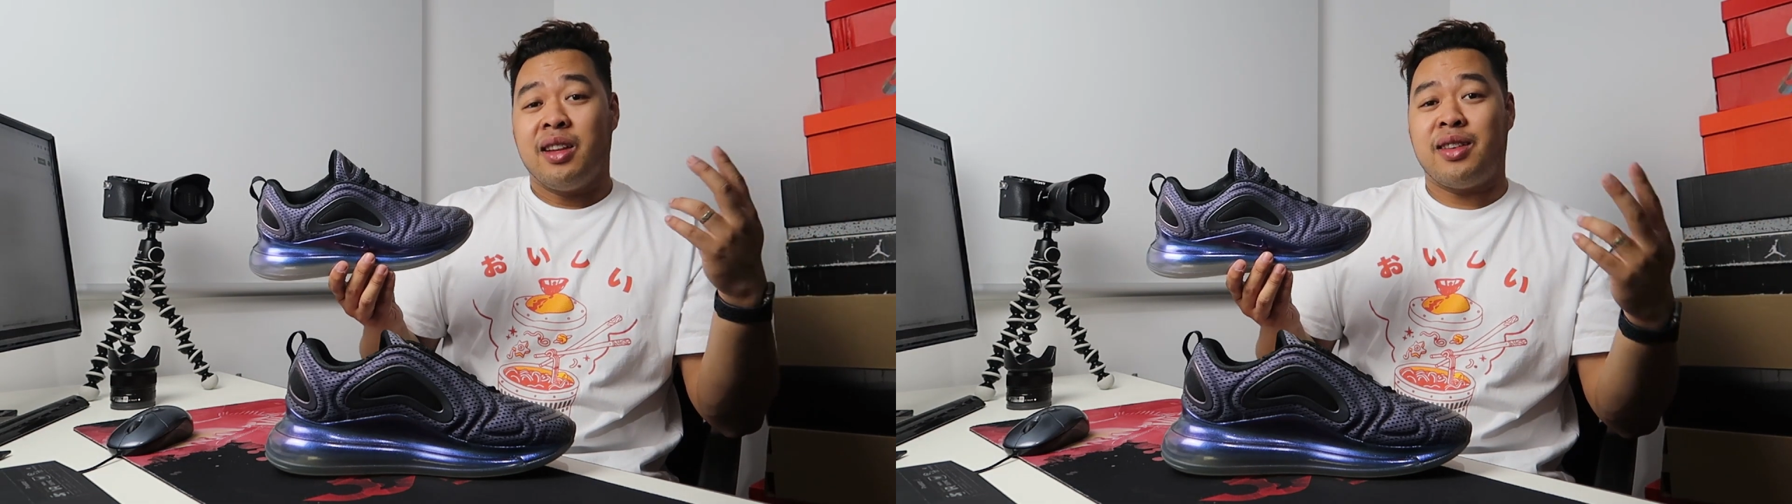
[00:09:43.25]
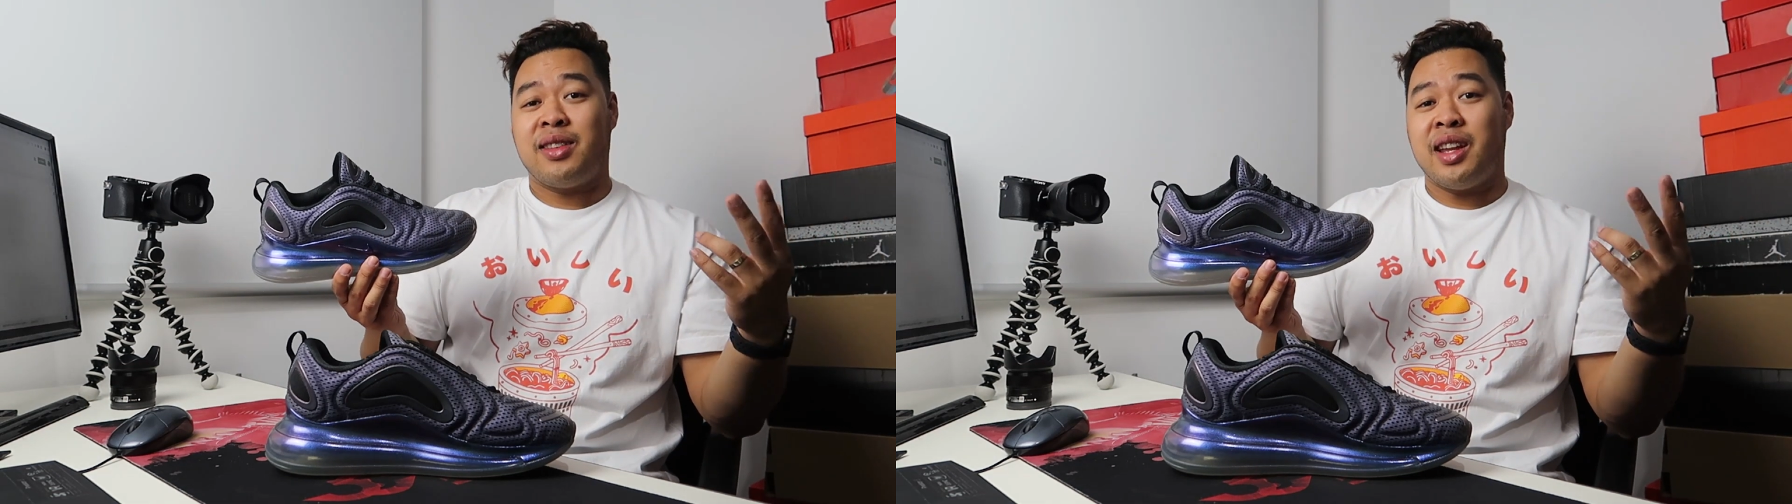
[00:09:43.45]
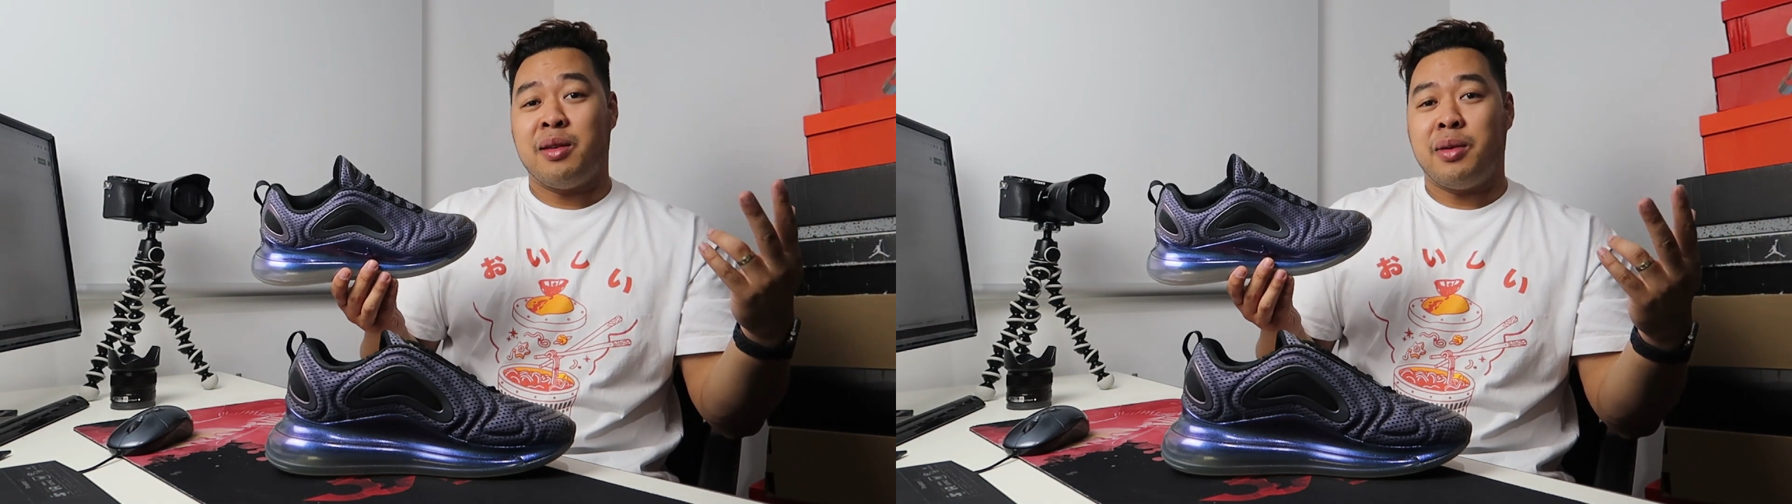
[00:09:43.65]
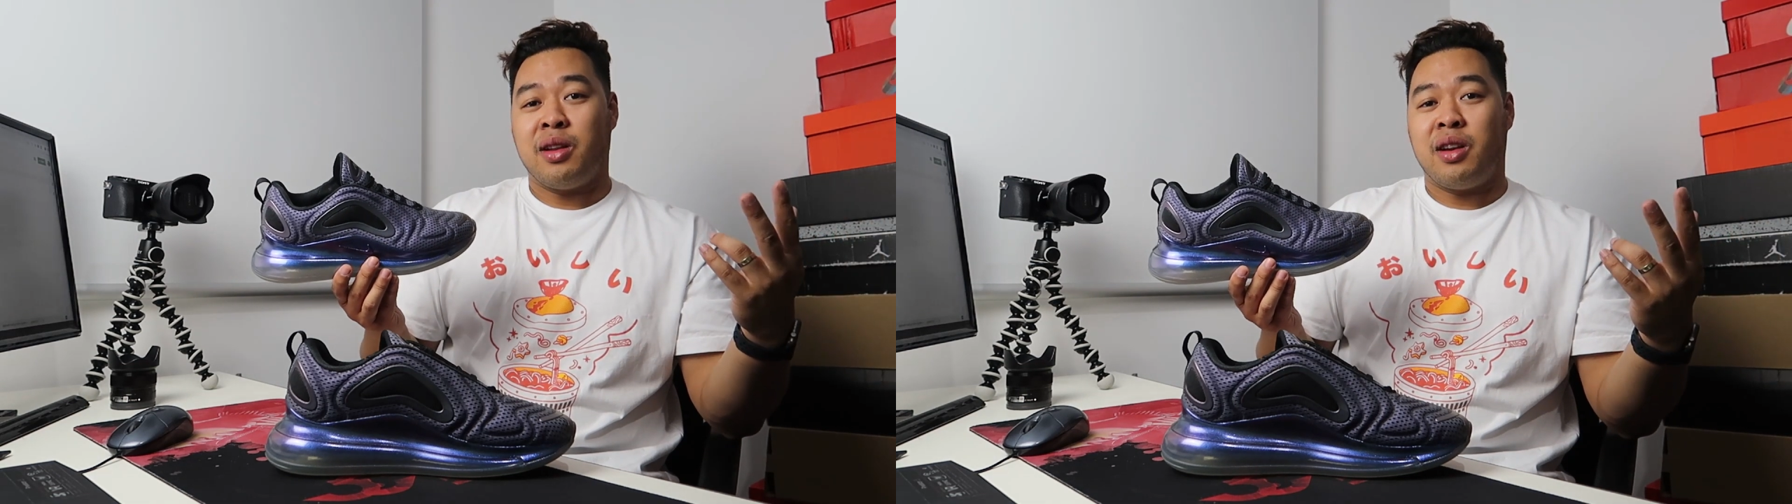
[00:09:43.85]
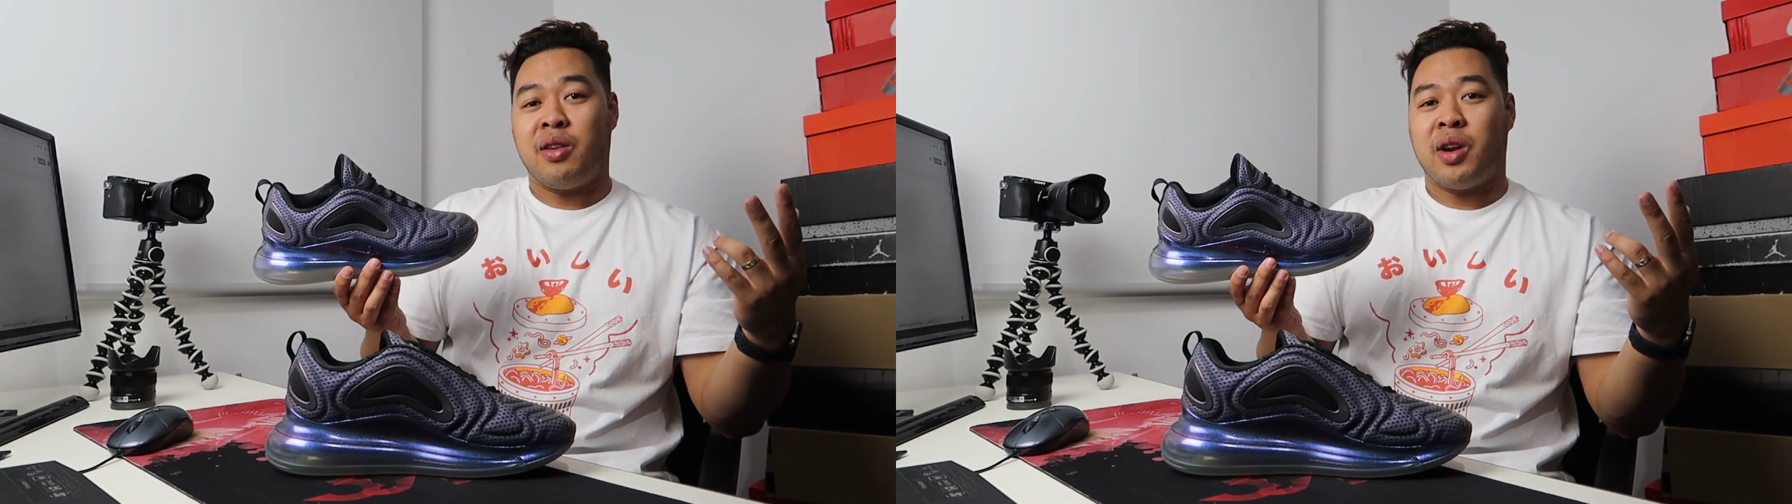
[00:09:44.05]

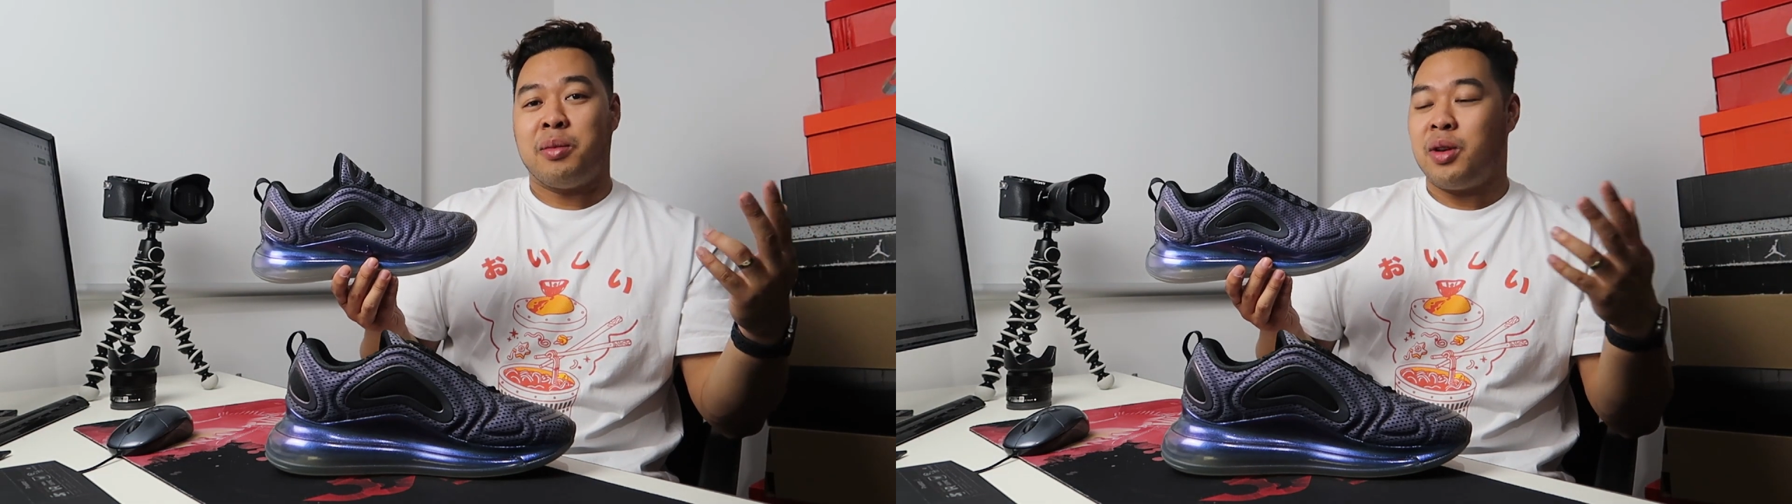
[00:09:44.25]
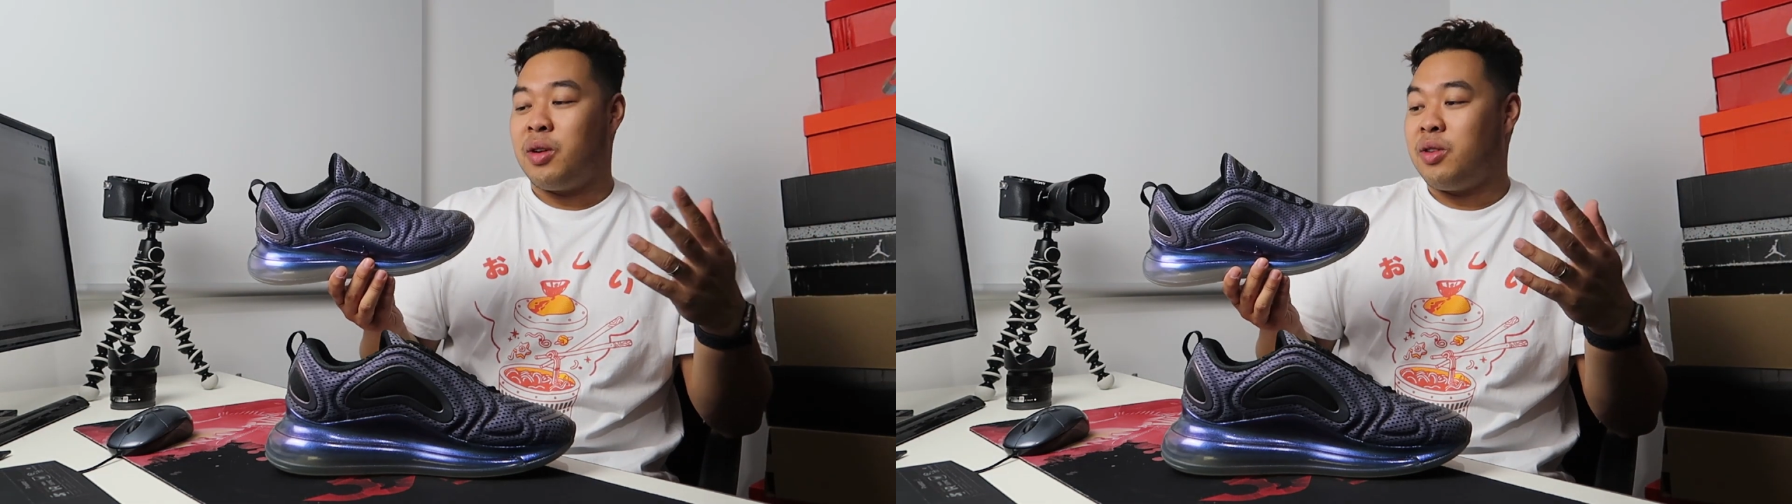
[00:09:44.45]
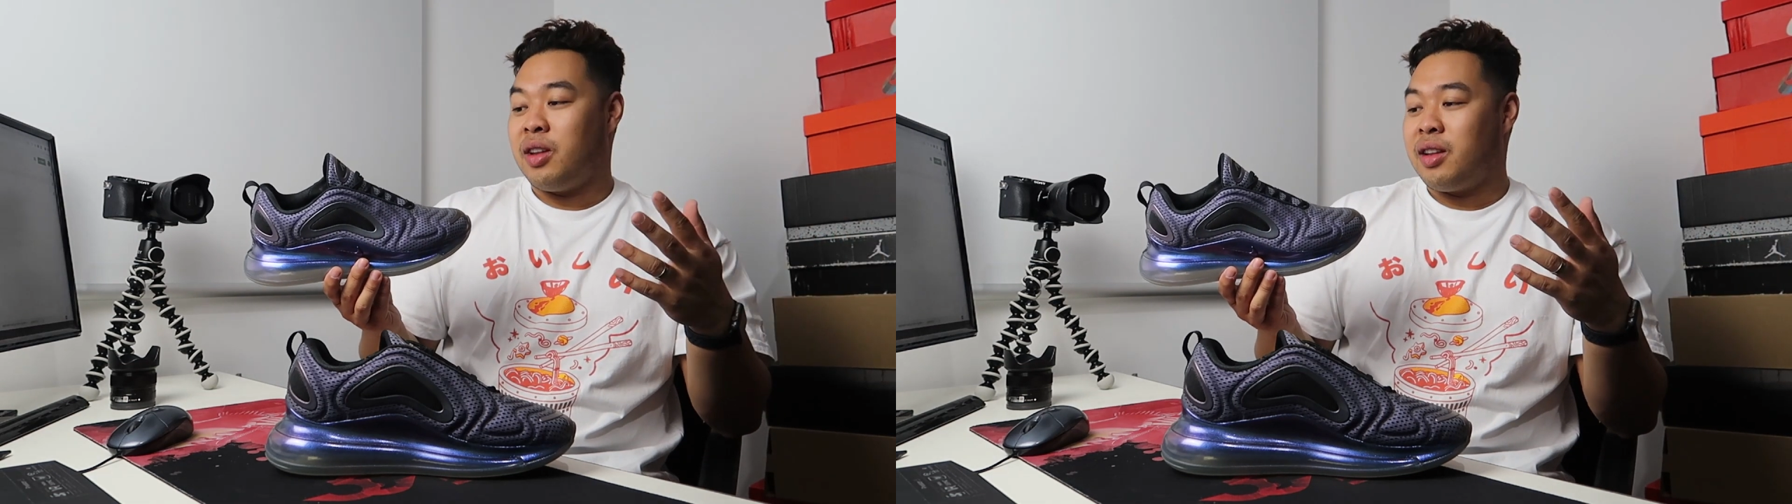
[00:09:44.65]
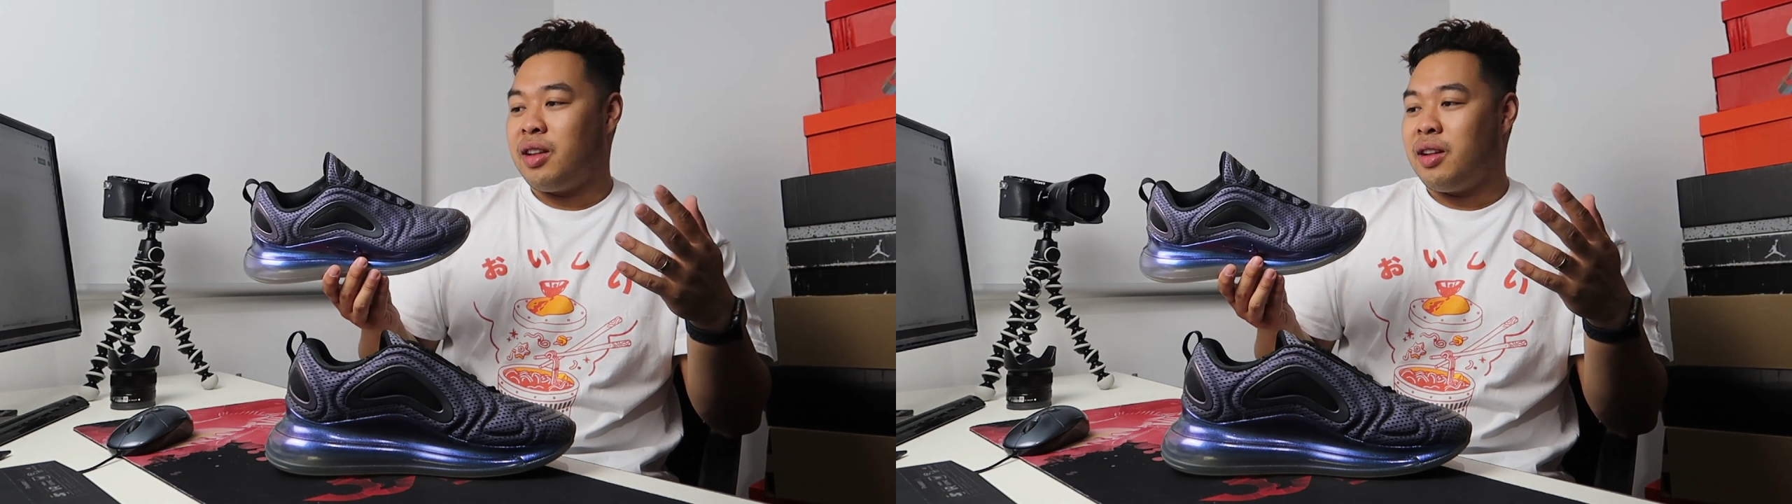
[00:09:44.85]
sustainability route because it,